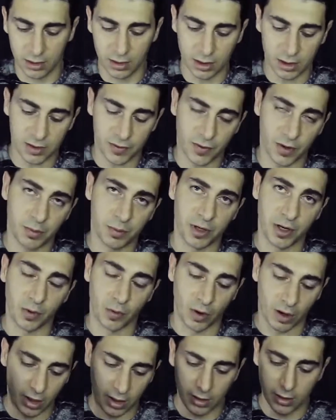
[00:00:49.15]
It's from
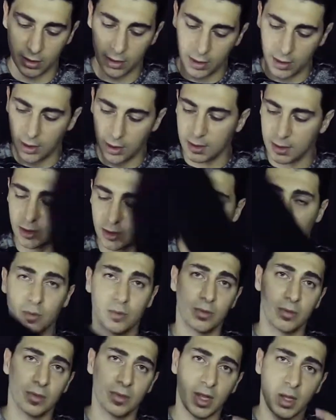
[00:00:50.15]
Newer. So
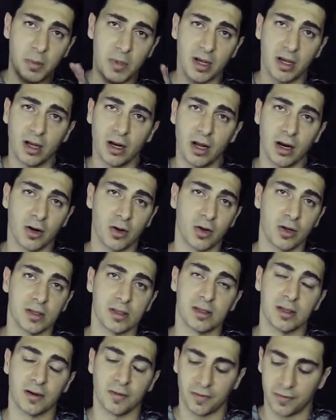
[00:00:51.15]
they make a lot of good
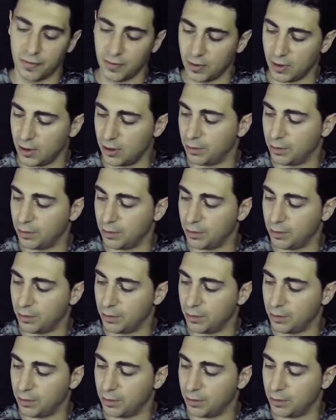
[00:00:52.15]
stuff.